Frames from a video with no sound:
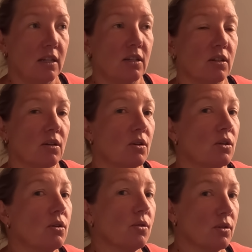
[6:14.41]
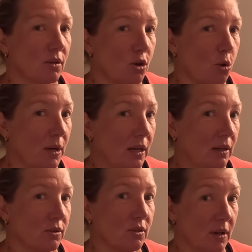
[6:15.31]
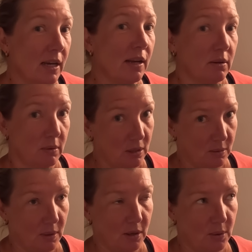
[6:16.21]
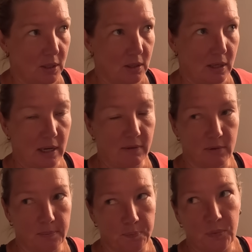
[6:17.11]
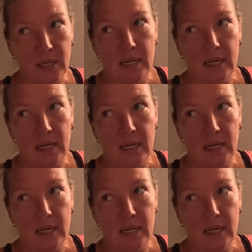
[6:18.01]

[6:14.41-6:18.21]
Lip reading: So not so common in Australia, which is where the question came from.